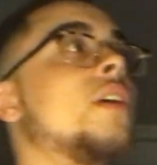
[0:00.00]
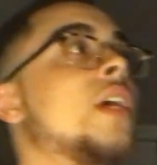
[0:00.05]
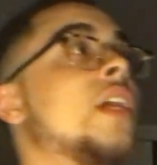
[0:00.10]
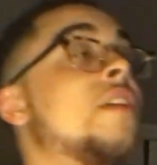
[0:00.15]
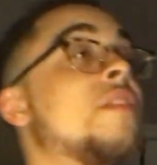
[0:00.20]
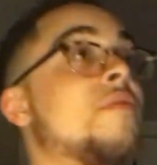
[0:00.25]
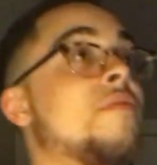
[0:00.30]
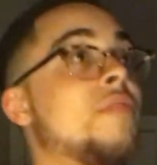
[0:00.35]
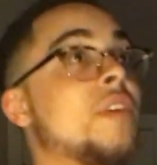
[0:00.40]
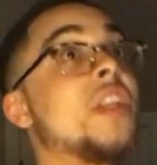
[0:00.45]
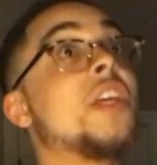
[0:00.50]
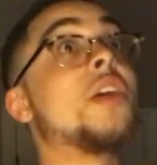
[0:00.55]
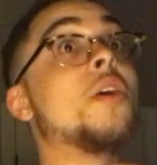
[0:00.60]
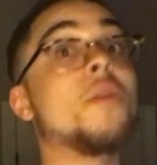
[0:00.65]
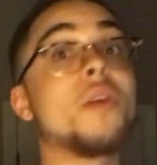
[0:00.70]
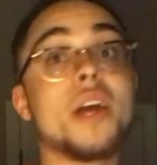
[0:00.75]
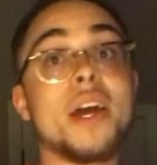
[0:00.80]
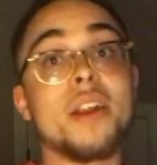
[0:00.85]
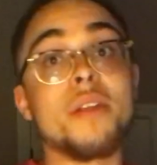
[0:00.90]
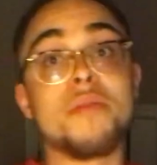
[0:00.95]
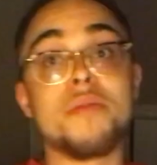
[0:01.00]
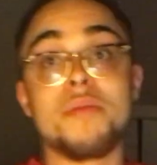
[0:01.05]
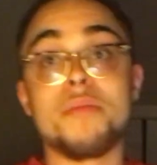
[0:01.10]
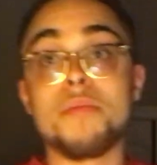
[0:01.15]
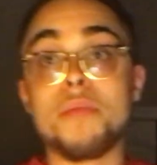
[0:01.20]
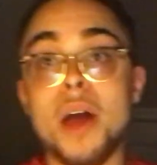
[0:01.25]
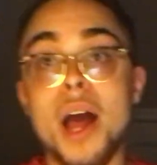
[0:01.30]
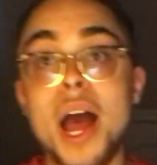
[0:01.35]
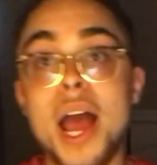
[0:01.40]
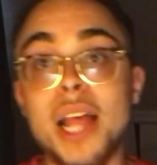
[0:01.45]
in a video kind of
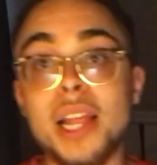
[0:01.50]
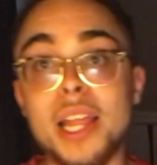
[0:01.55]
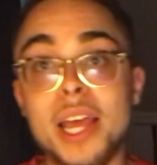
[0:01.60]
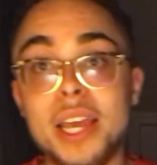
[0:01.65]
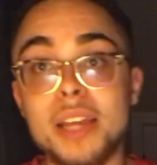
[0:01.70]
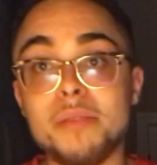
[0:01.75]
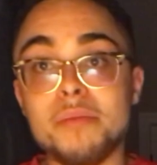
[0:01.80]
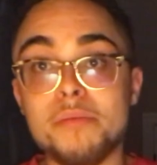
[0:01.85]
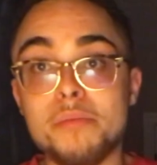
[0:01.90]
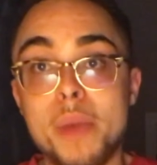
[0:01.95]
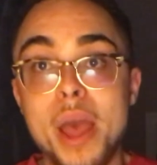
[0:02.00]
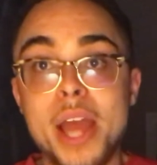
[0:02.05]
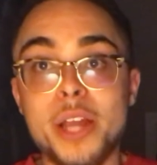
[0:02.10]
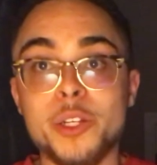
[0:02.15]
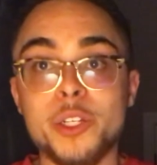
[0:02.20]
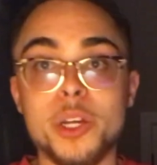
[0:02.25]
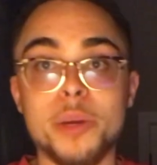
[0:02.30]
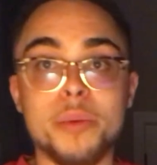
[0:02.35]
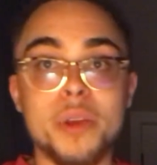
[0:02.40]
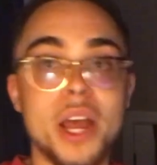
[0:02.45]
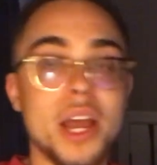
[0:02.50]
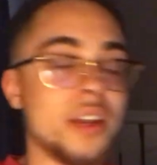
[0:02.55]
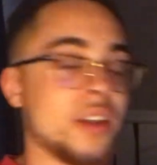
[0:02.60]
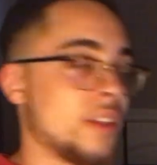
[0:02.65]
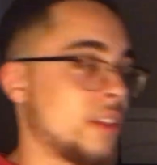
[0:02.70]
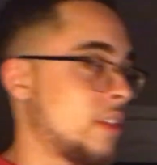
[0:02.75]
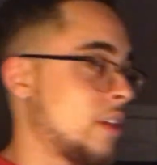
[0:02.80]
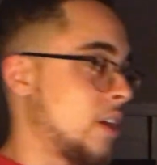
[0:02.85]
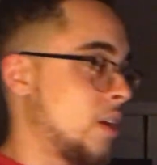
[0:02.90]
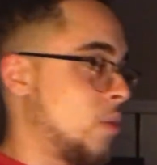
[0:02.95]
highlight mashup kind
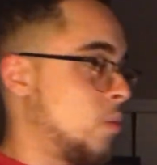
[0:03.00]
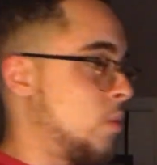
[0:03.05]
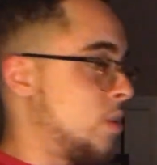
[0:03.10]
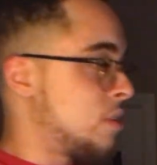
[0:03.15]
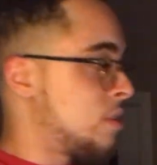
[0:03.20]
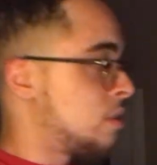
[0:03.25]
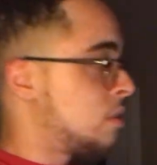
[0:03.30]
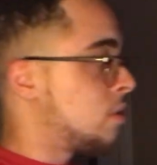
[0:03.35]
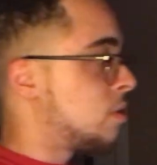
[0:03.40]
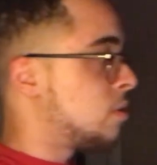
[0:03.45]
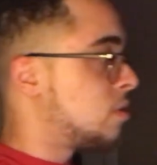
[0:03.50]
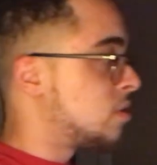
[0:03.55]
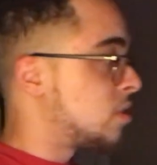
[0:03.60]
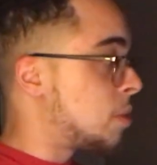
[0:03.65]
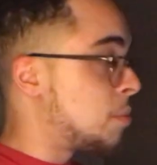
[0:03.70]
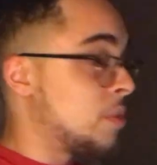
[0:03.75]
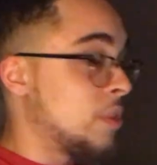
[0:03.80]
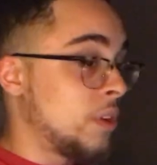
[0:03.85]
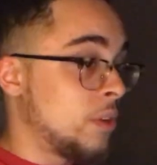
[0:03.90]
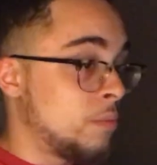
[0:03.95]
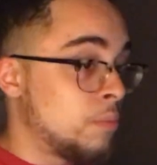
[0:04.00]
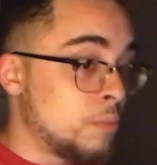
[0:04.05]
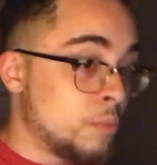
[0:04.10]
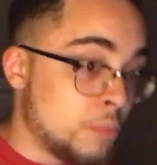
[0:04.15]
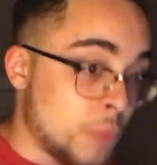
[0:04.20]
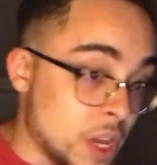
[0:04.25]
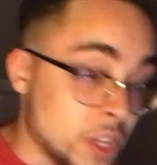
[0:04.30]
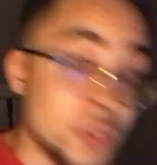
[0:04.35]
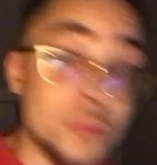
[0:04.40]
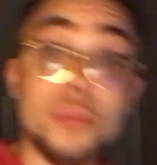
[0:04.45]
of thing with some of the
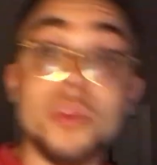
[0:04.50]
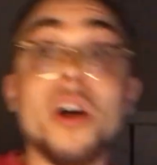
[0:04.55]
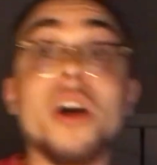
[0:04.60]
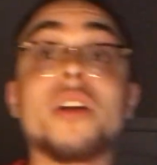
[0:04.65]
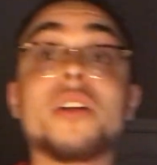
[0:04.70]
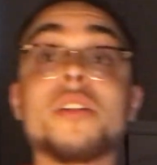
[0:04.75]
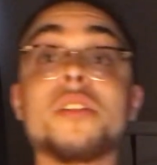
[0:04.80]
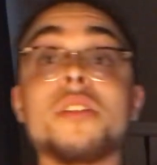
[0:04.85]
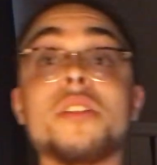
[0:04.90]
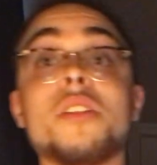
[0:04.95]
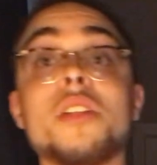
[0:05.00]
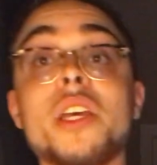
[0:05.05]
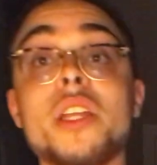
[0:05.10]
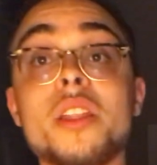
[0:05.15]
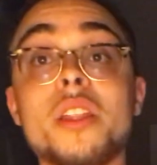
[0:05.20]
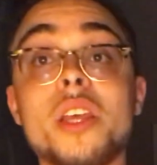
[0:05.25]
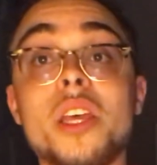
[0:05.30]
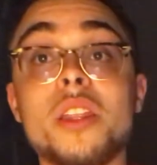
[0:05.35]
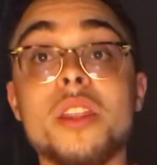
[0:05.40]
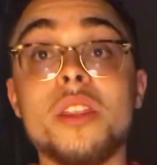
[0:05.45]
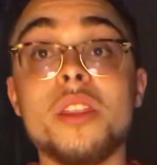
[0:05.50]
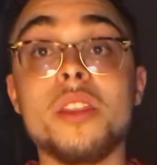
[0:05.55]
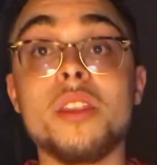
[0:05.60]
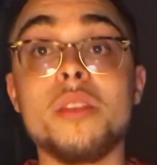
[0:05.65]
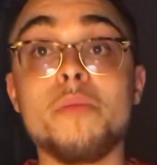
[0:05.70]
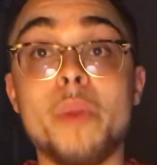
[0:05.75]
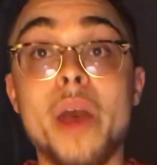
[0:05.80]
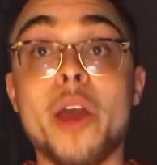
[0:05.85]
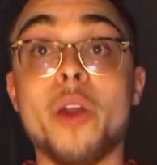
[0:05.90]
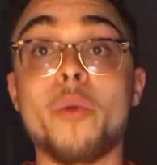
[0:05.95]
best bloggers
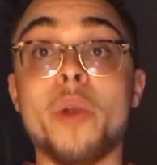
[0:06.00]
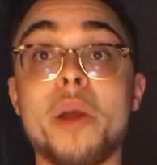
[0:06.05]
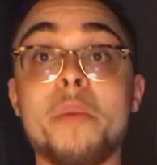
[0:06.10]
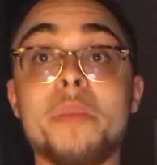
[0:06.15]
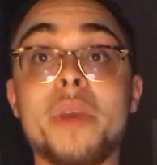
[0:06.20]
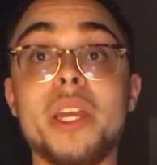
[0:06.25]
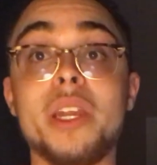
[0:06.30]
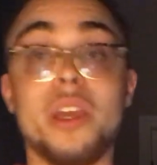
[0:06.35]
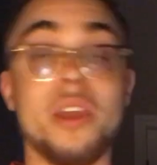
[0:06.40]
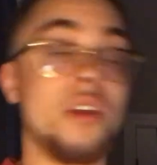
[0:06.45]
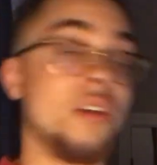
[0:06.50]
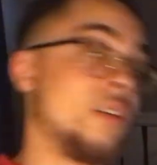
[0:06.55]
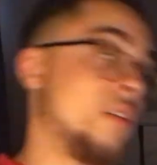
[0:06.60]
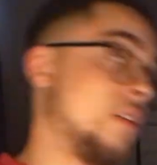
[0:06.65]
in battle rap media.